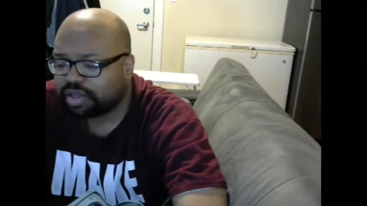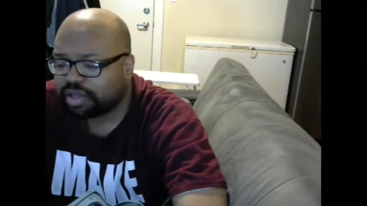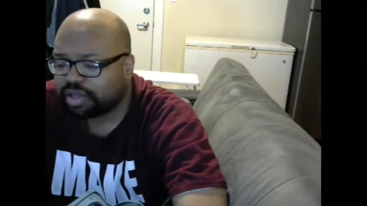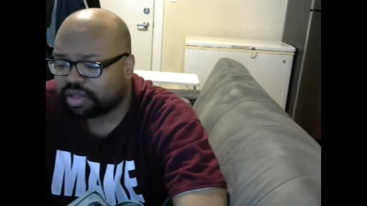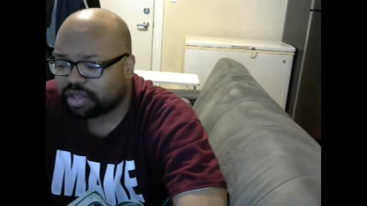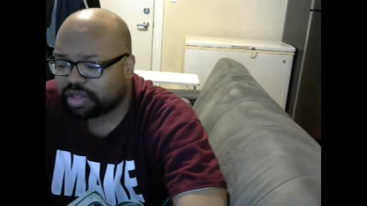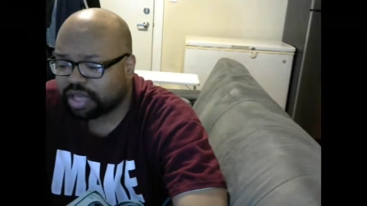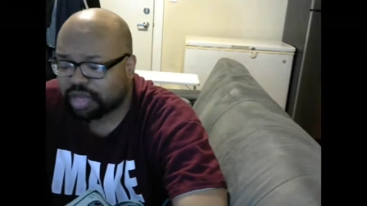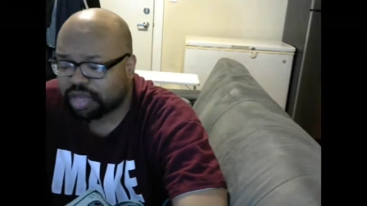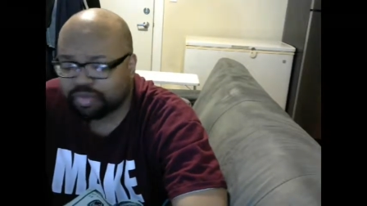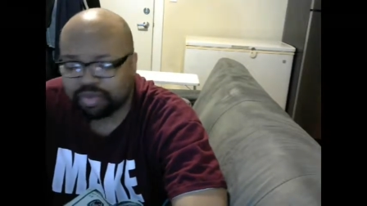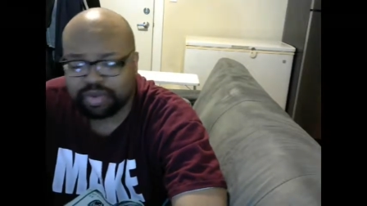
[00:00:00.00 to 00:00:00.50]

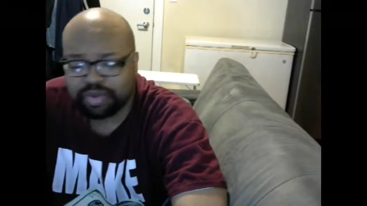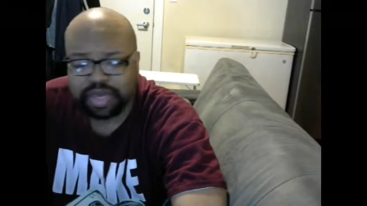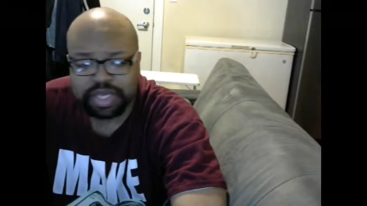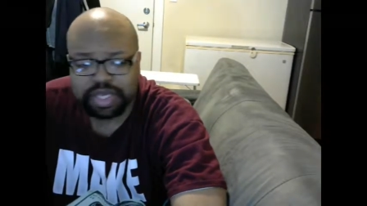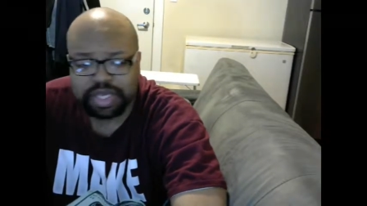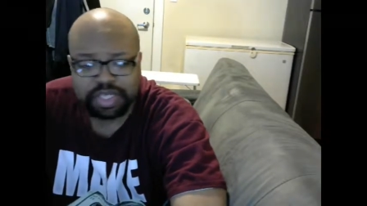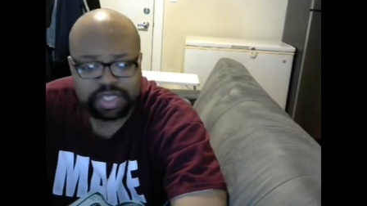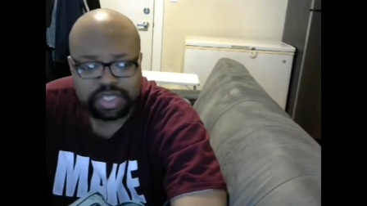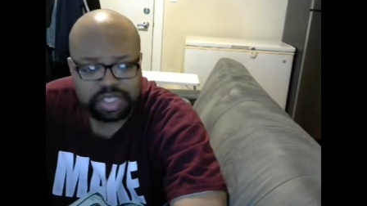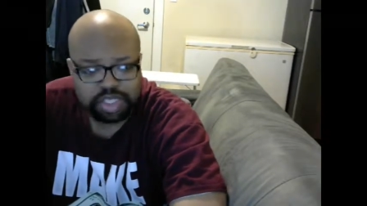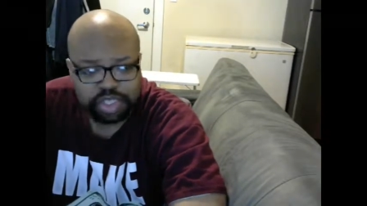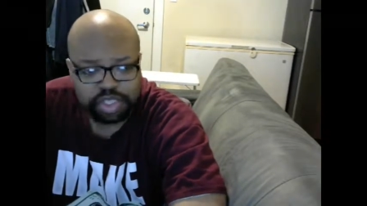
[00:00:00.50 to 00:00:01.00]
the
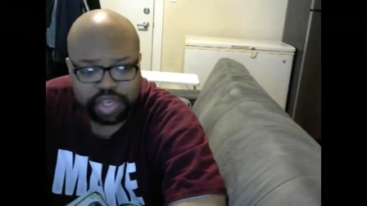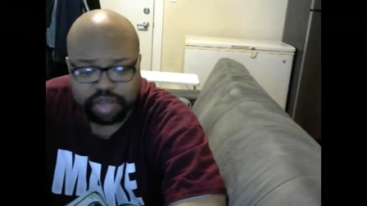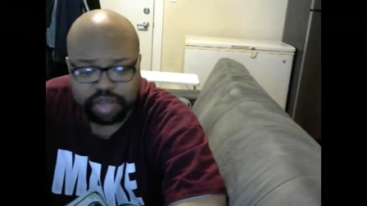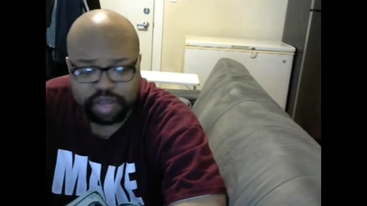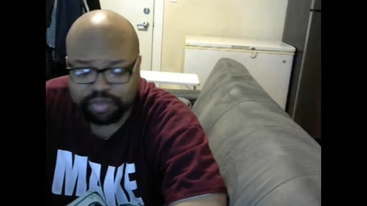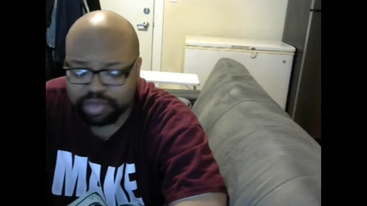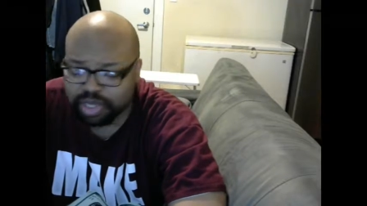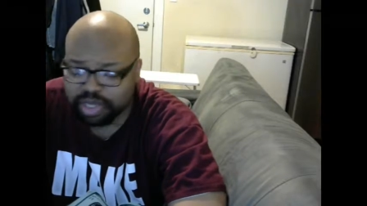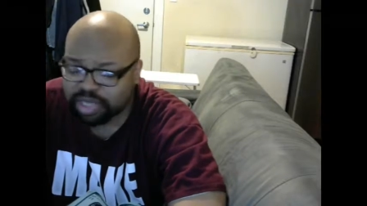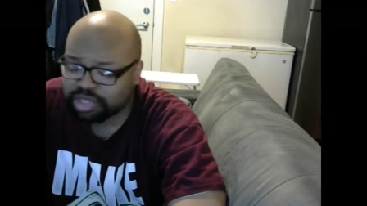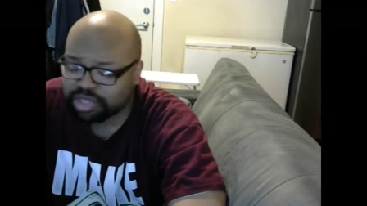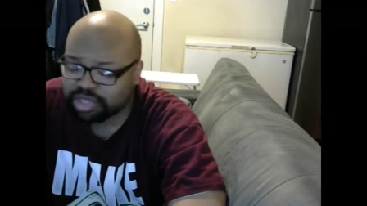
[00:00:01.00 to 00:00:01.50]
heavyweight
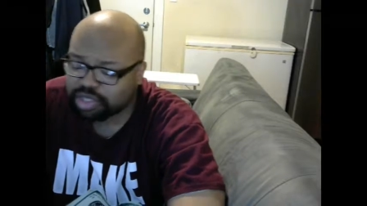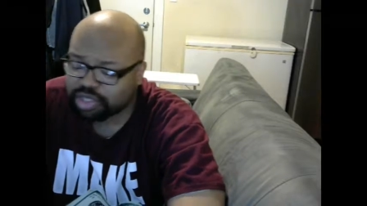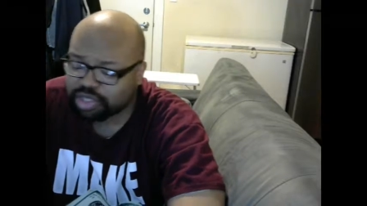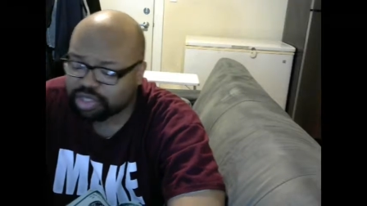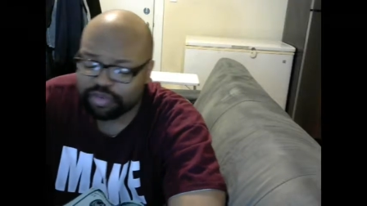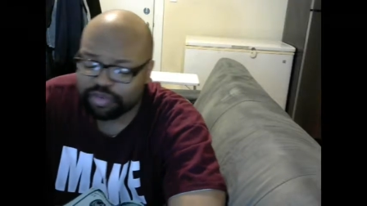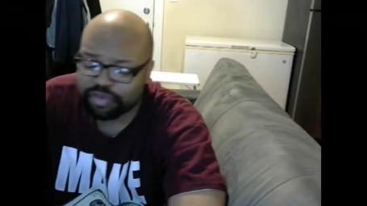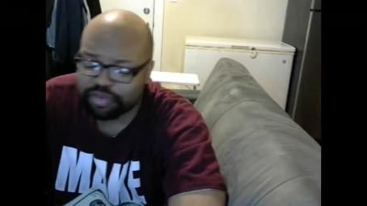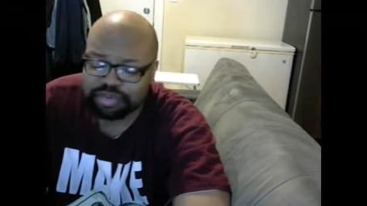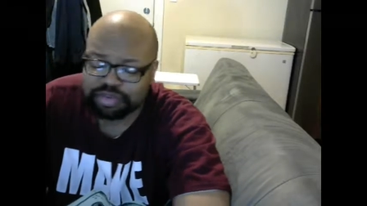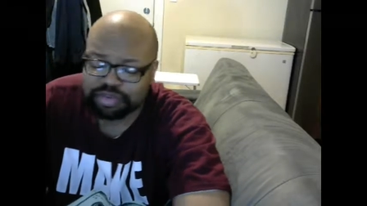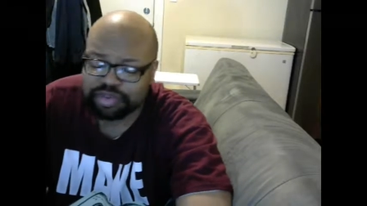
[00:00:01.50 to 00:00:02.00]
champions, the
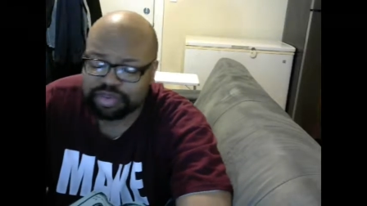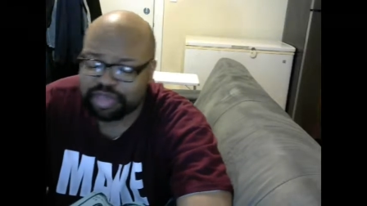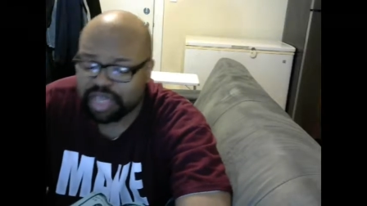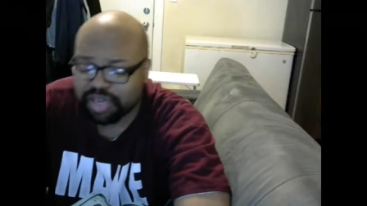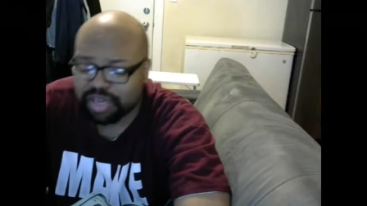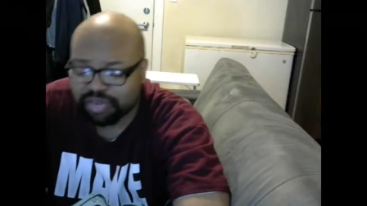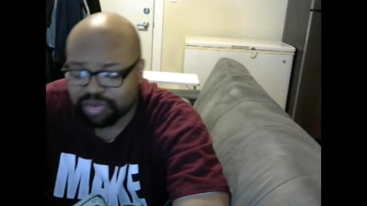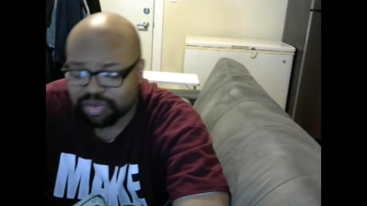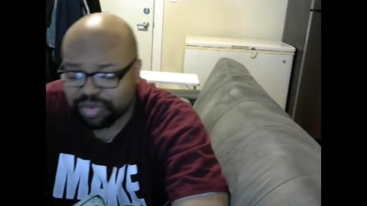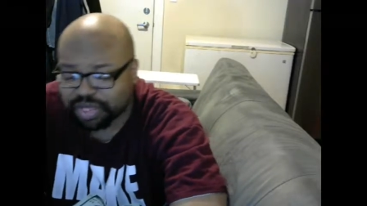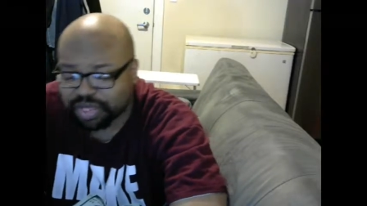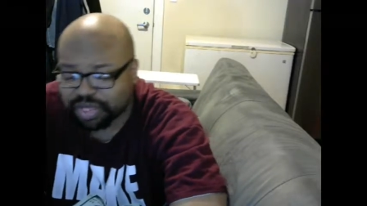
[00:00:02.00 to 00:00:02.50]
universal and the
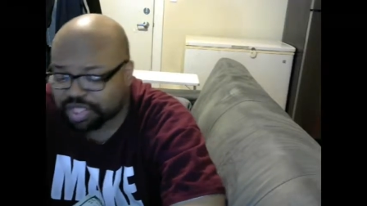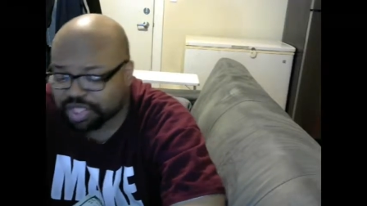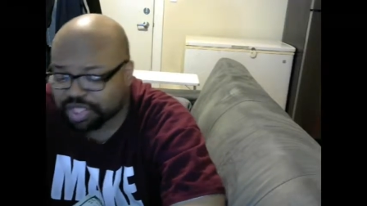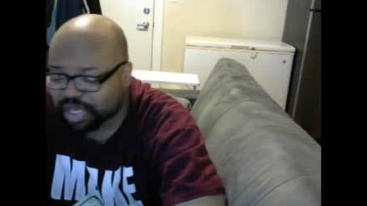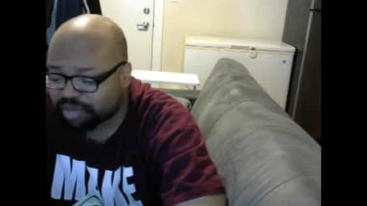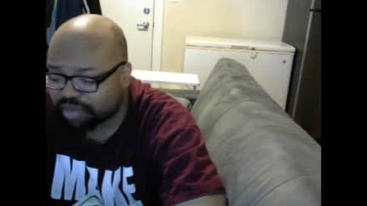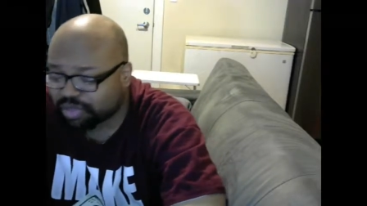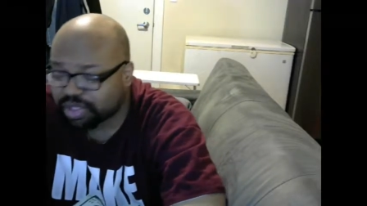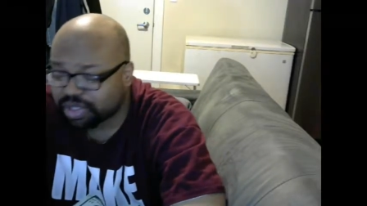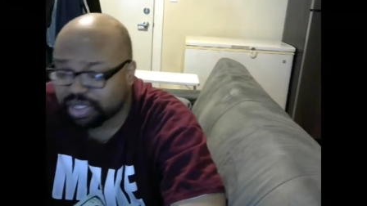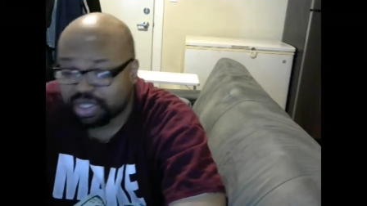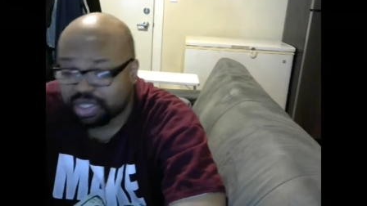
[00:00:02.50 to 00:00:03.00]
heavyweight
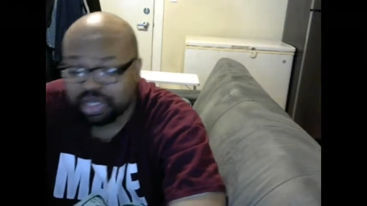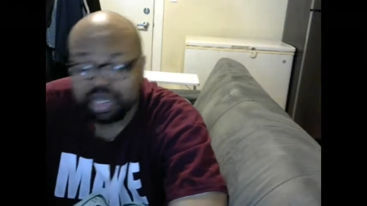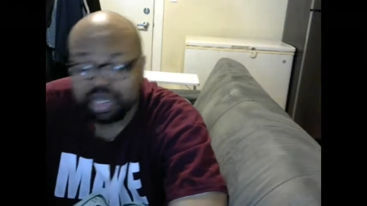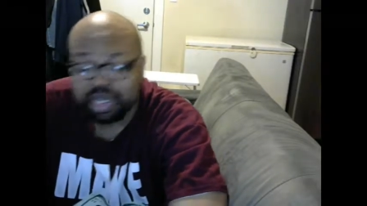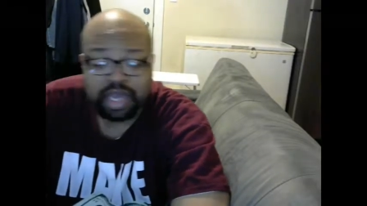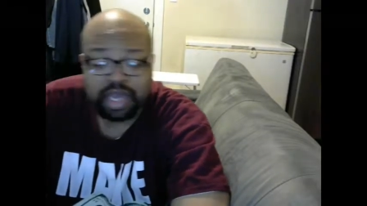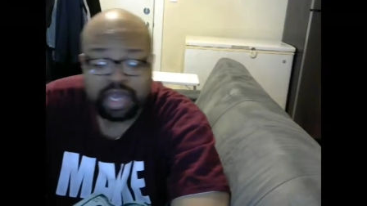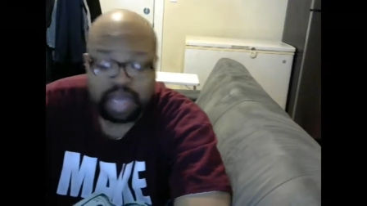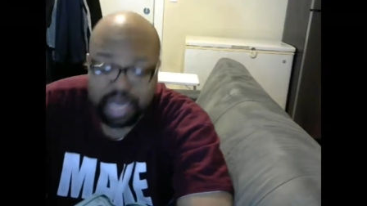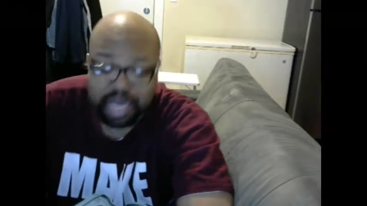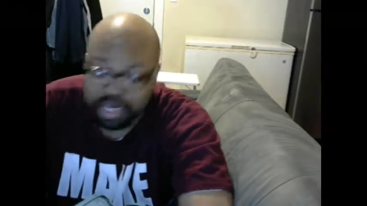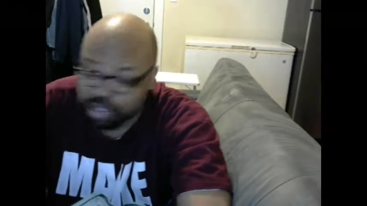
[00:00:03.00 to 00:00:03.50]
champions.
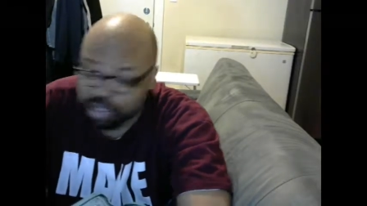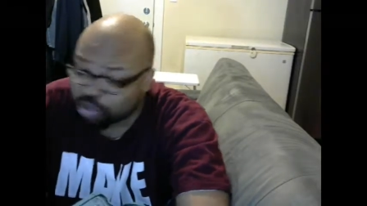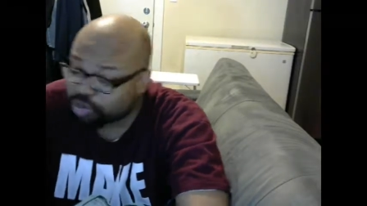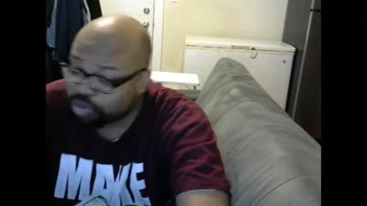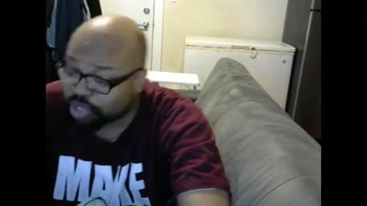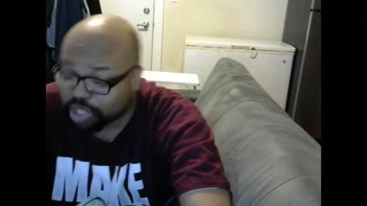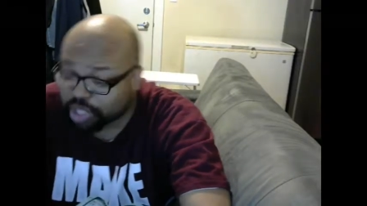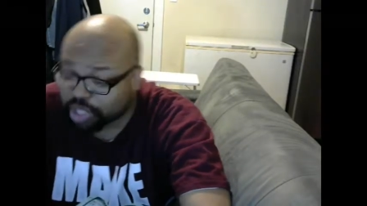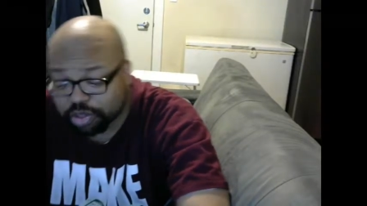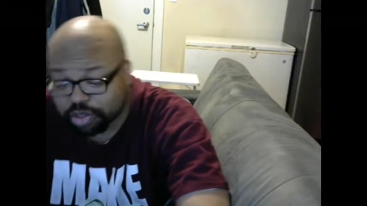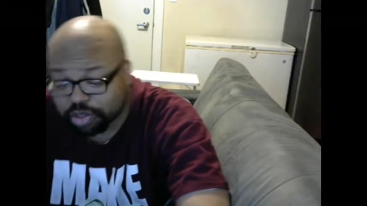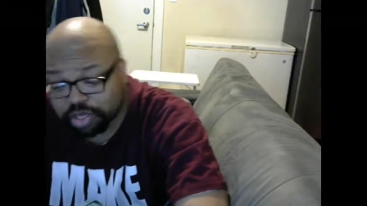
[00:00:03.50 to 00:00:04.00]
I do
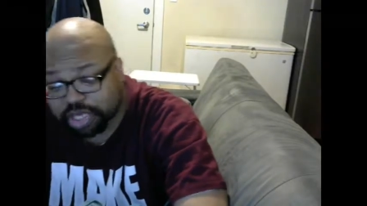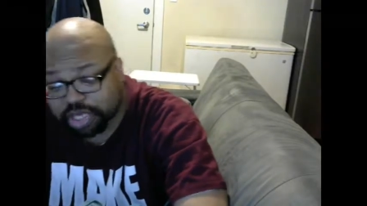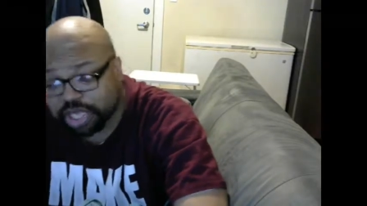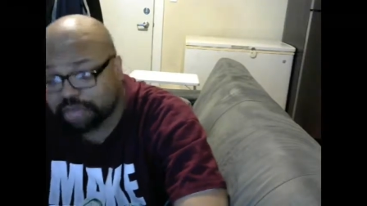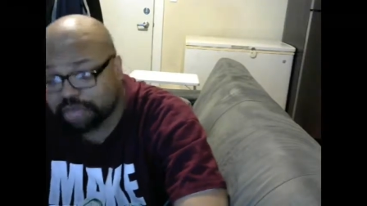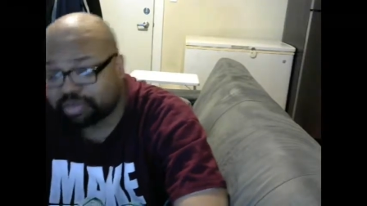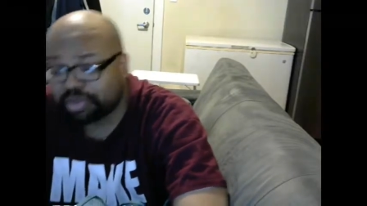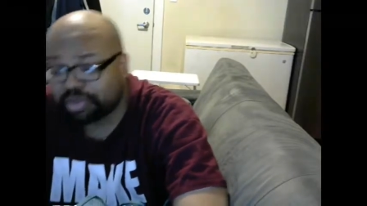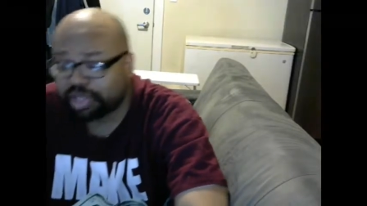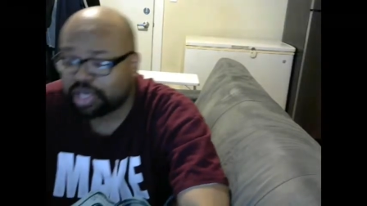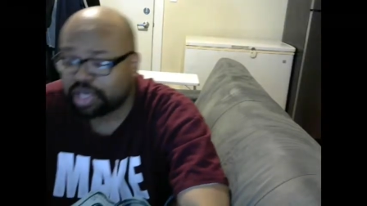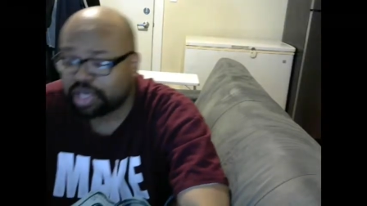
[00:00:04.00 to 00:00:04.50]
think you
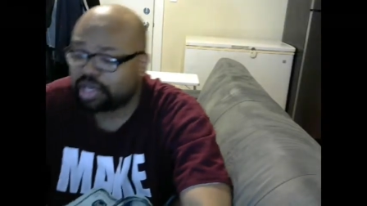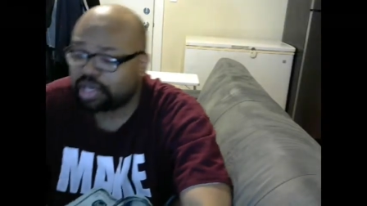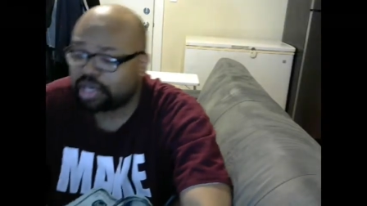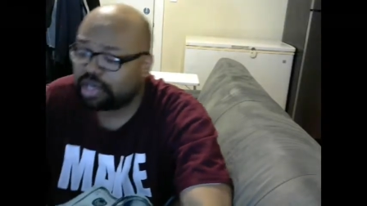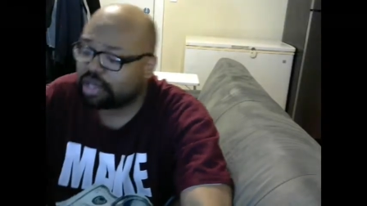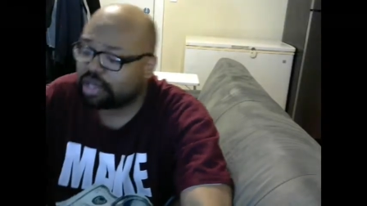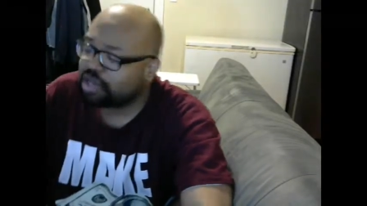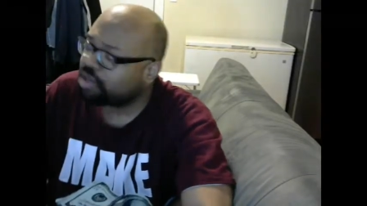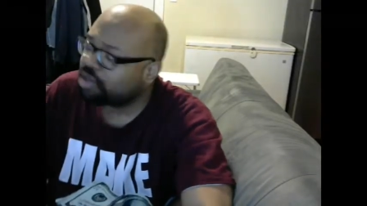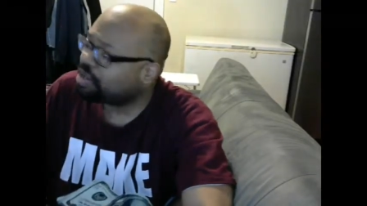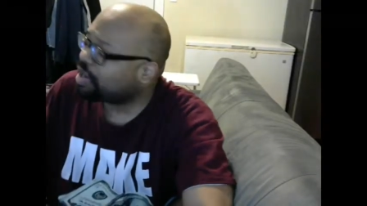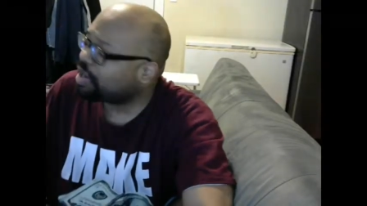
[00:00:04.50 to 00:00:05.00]
keep the
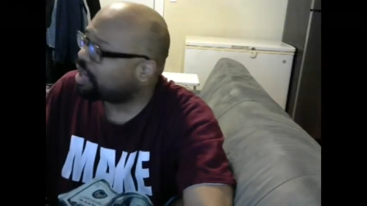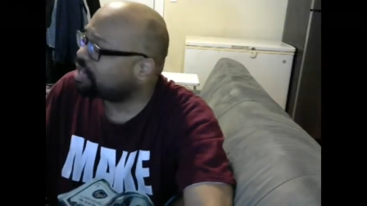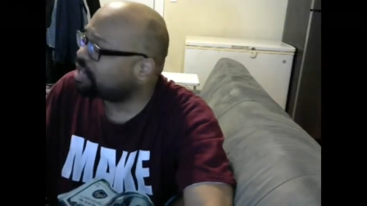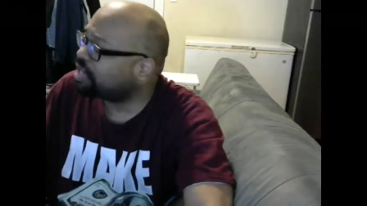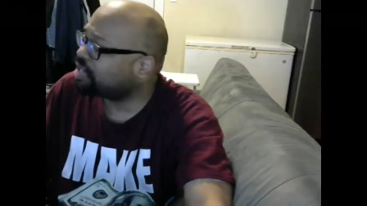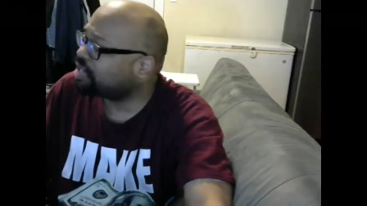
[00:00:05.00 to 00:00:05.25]
United